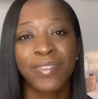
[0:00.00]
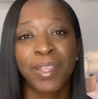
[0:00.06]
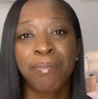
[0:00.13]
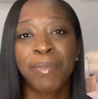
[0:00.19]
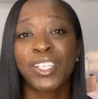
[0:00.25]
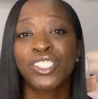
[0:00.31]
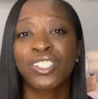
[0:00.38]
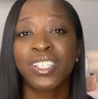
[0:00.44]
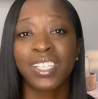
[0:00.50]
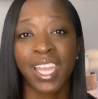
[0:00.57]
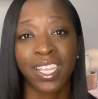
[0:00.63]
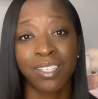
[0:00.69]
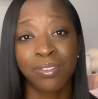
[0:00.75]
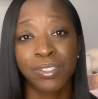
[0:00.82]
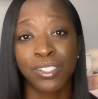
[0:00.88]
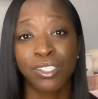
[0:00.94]
make sure to like
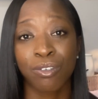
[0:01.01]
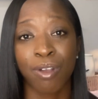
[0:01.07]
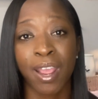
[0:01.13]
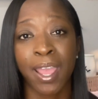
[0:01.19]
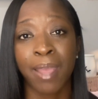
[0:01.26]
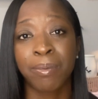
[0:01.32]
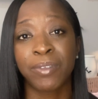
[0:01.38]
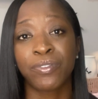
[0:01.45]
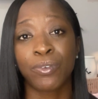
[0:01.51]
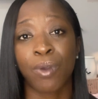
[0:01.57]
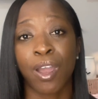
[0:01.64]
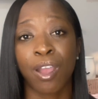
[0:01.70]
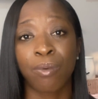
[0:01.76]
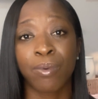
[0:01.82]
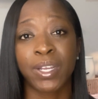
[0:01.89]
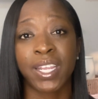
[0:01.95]
and subscribe if you
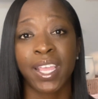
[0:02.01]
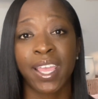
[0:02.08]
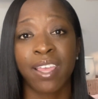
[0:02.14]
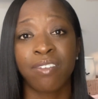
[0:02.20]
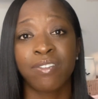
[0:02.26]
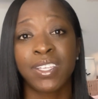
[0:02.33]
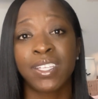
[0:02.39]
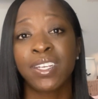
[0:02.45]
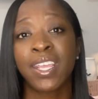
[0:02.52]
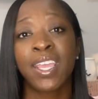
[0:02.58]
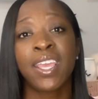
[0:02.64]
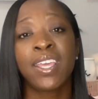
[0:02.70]
already haven't.